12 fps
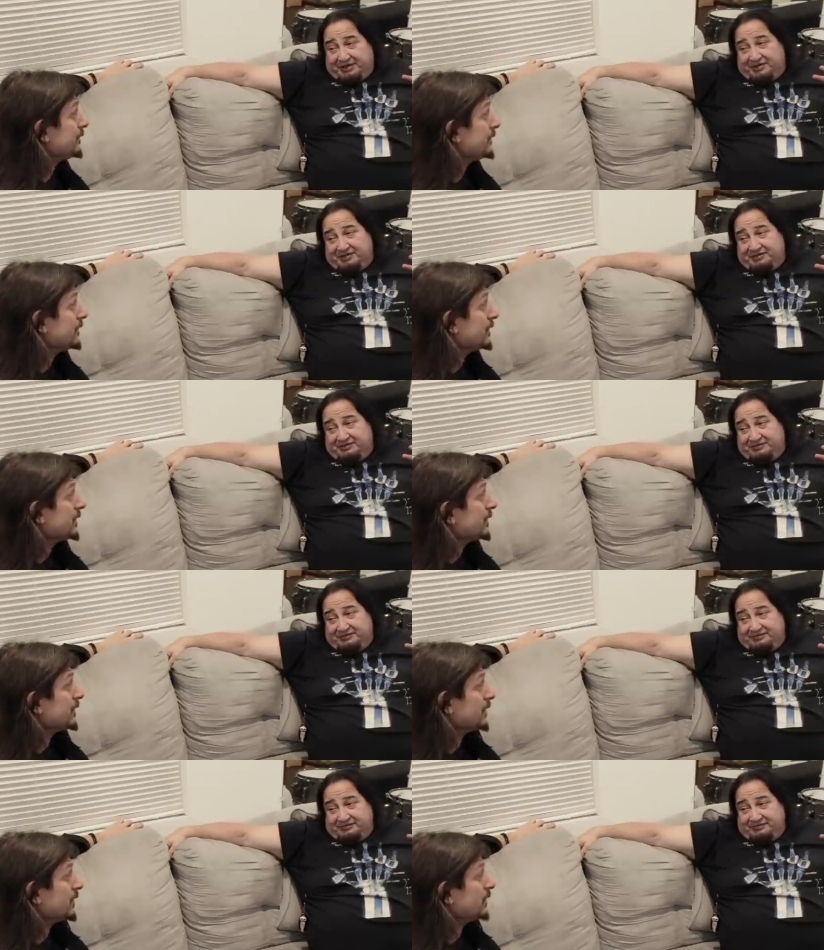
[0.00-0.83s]
Speaker 1: record.
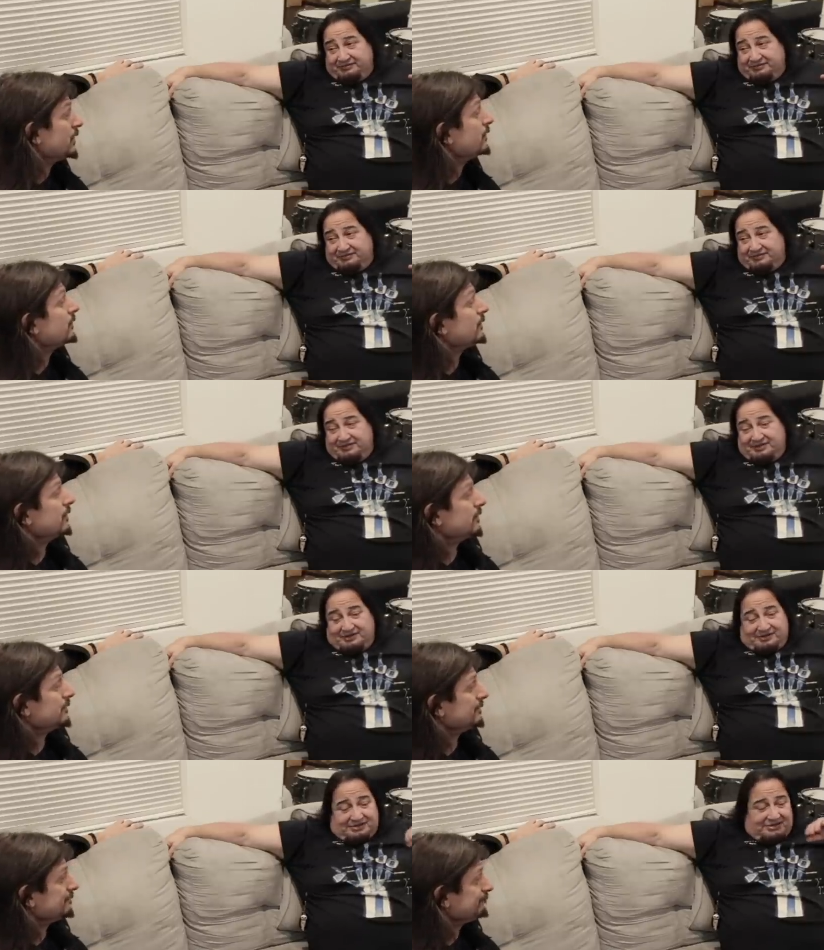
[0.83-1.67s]

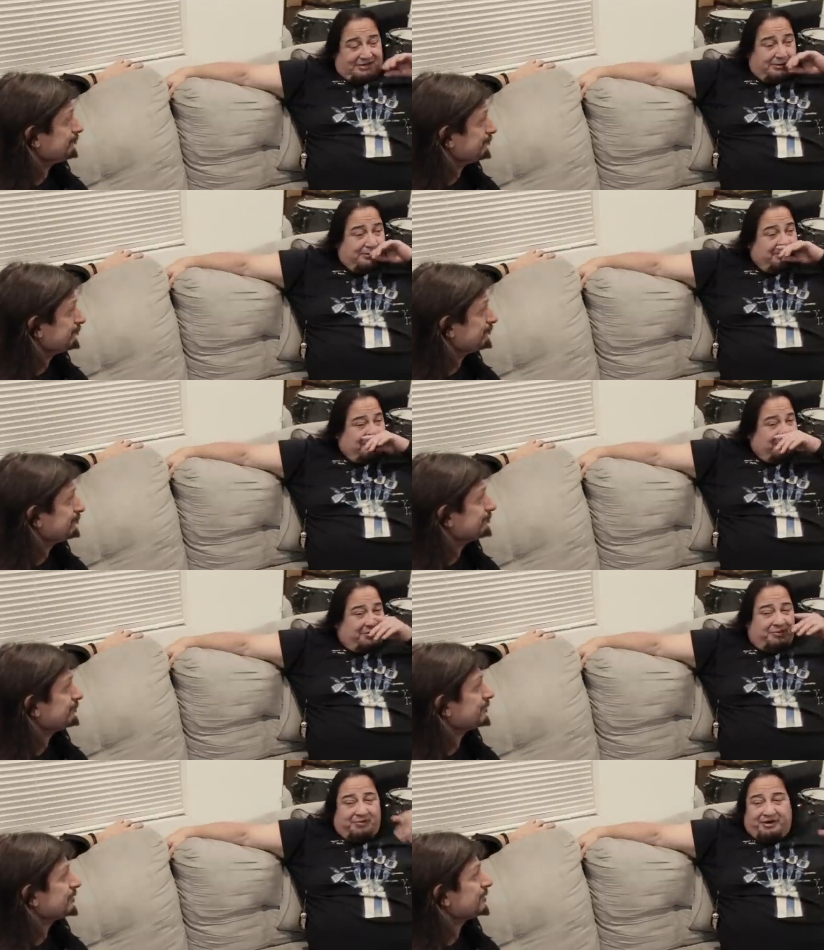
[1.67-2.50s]
Cool. So
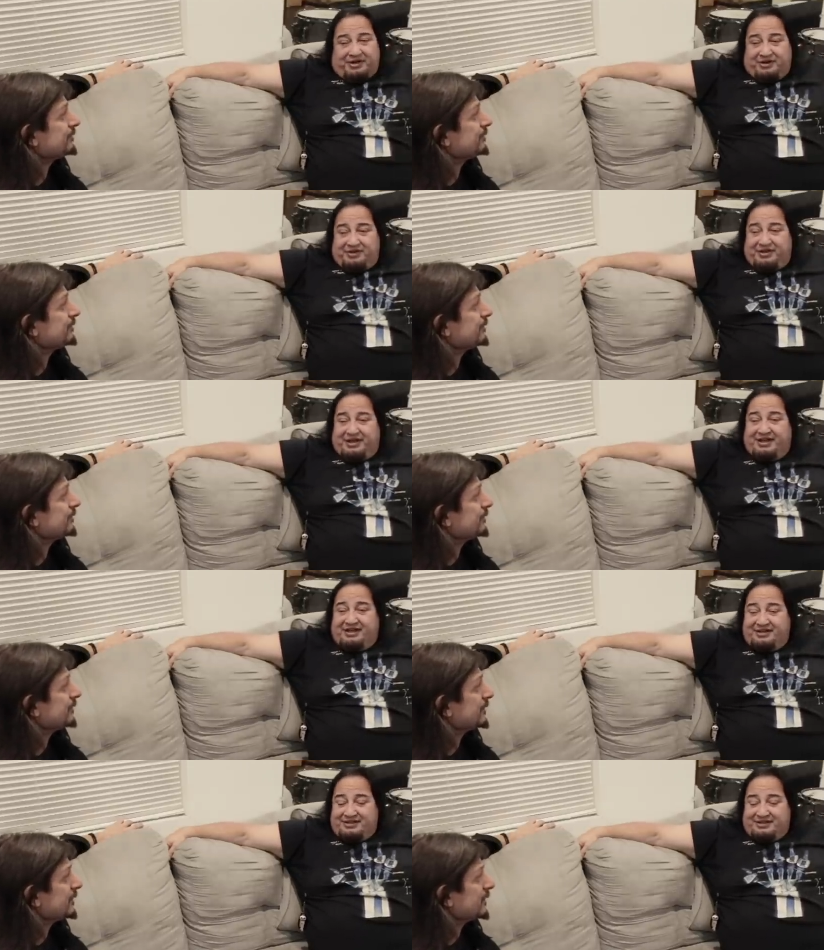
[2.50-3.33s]
we're working on
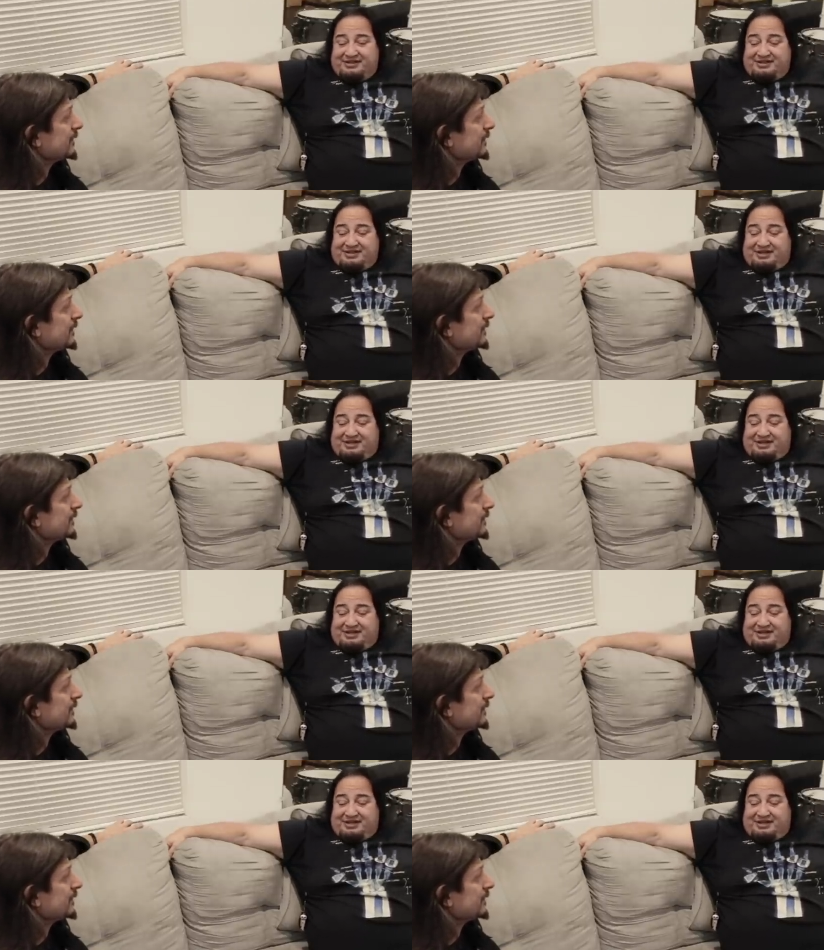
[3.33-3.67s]
that.